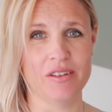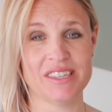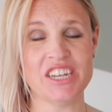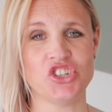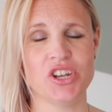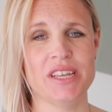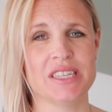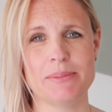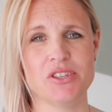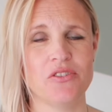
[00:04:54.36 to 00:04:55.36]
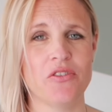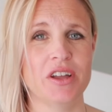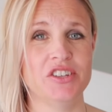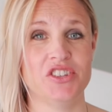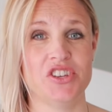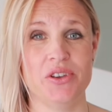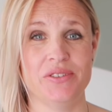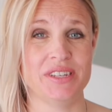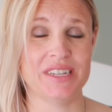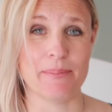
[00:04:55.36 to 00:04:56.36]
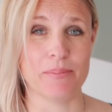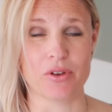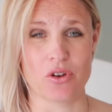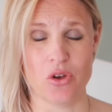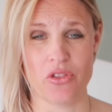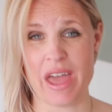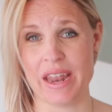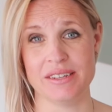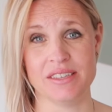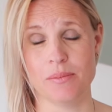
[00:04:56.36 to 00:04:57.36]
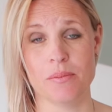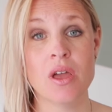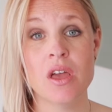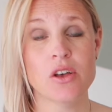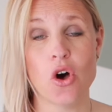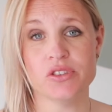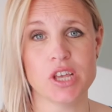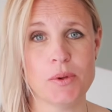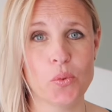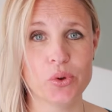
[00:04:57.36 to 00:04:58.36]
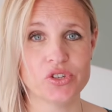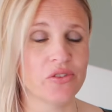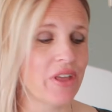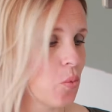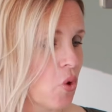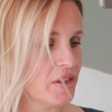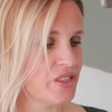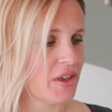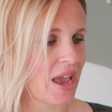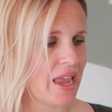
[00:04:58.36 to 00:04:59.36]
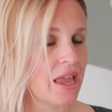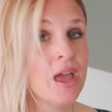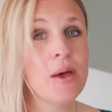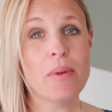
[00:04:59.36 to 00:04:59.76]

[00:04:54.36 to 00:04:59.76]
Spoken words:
session, it's absolutely fine just to use a damp cloth and some hot soapy water and that works okay.